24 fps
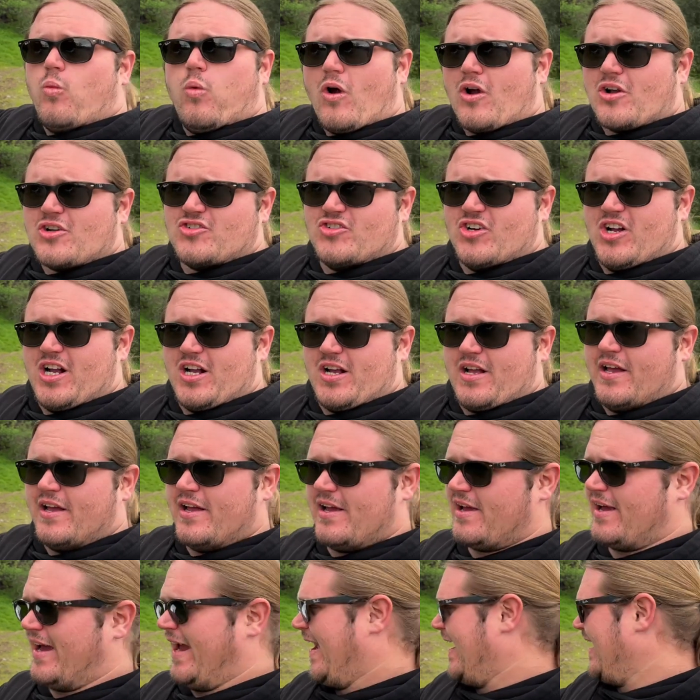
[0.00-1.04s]
work truck,
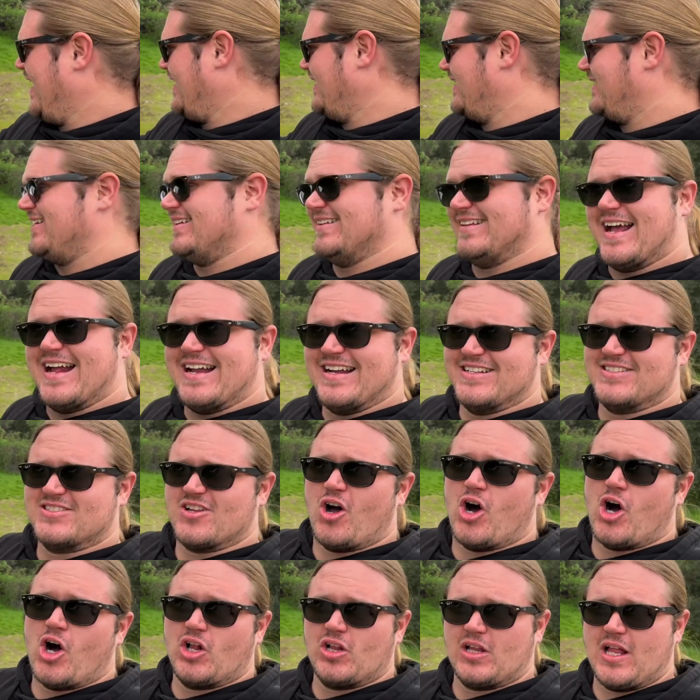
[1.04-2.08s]
and that is
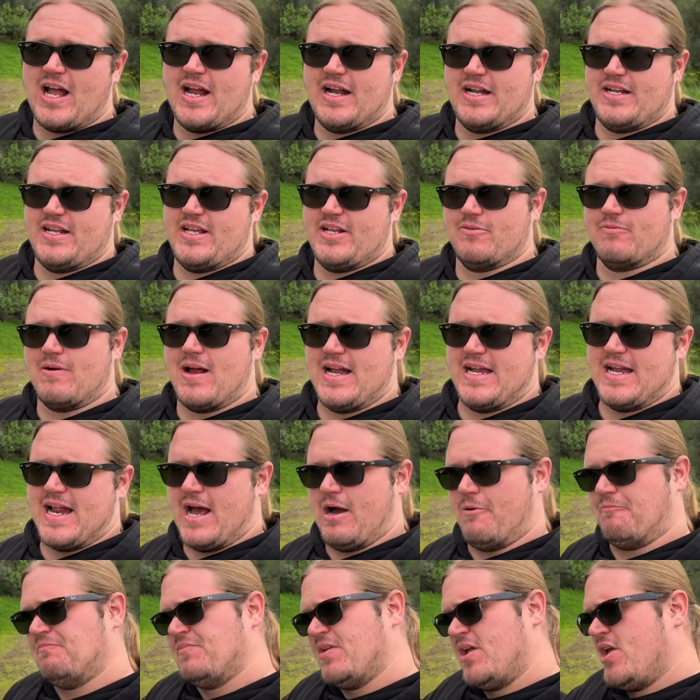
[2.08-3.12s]
all I need right
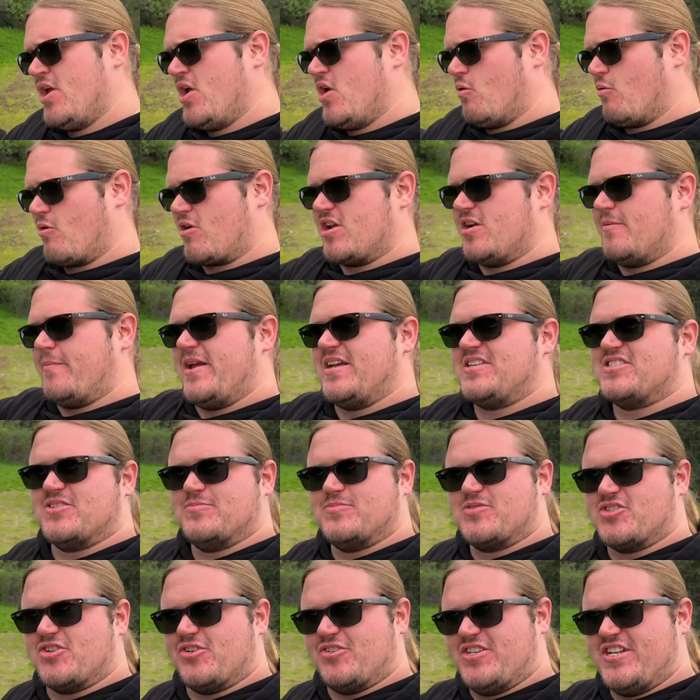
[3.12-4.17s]
now. We're gonna make some
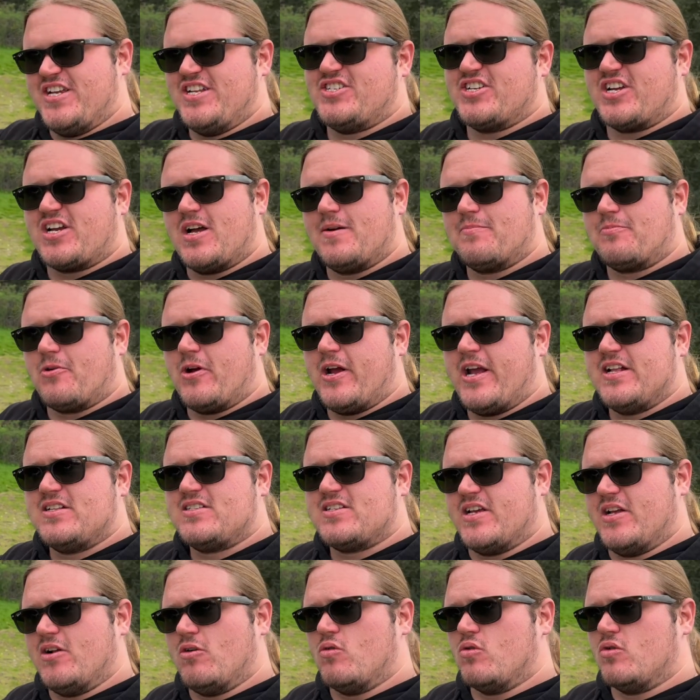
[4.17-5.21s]
strategic upgrades
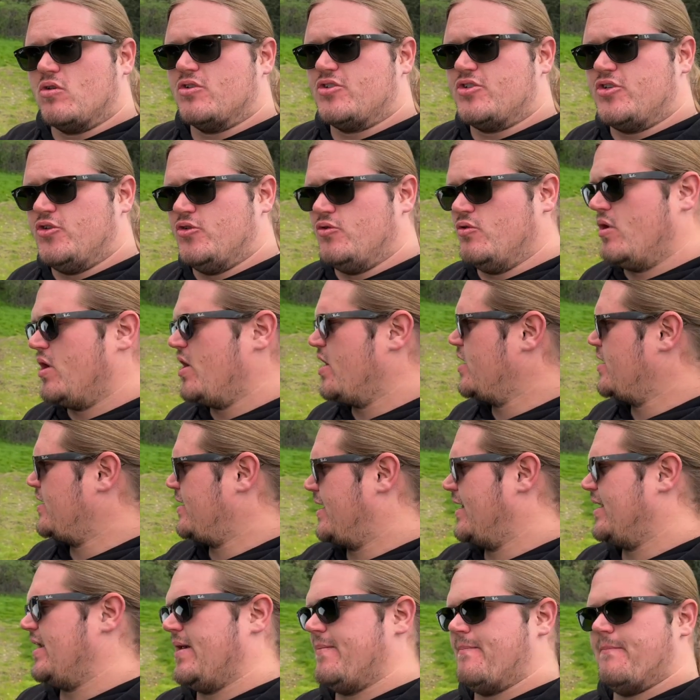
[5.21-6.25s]
in order to
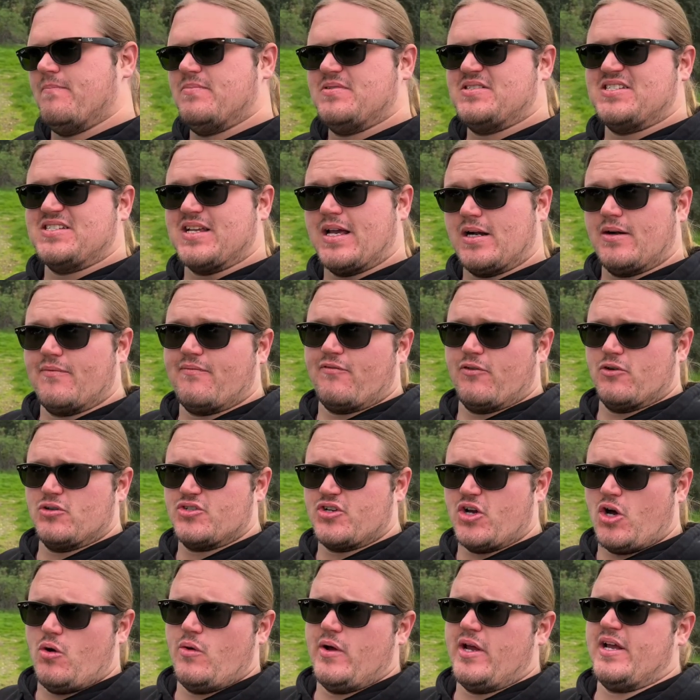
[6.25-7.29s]
get it set up for
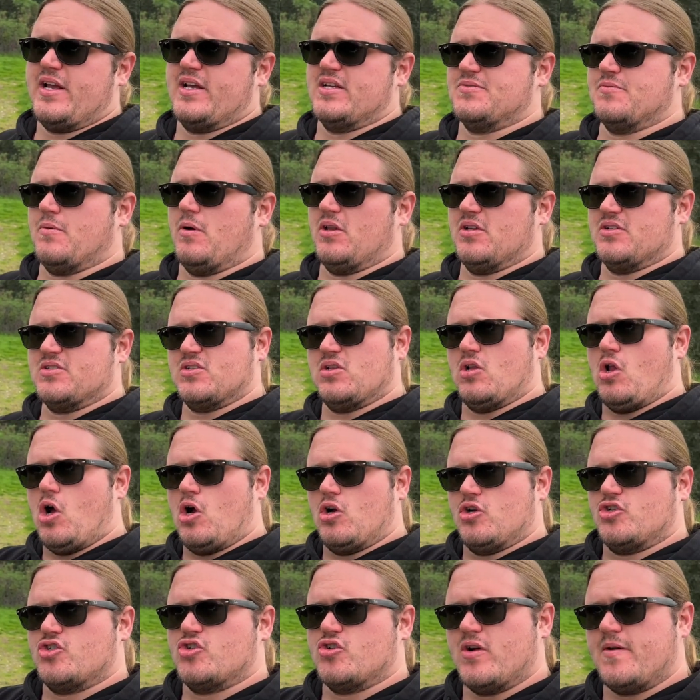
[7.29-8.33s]
towing as well as
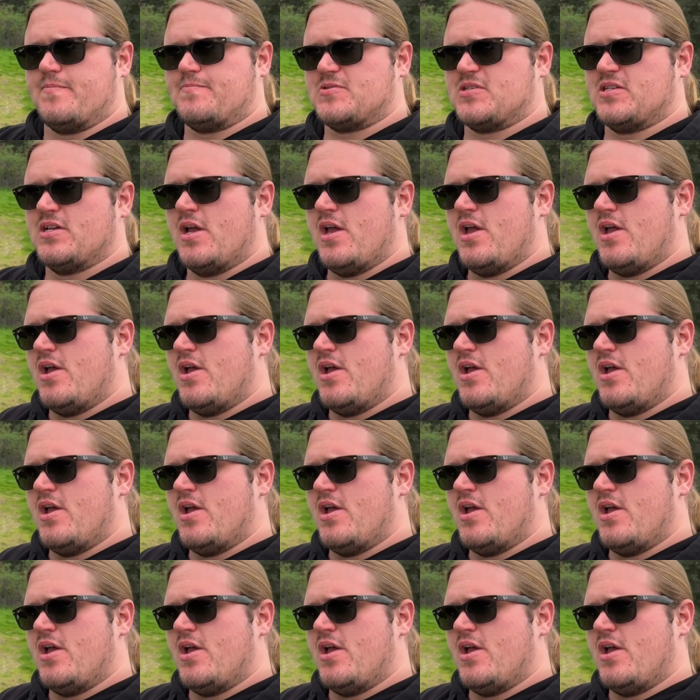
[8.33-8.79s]
long trips.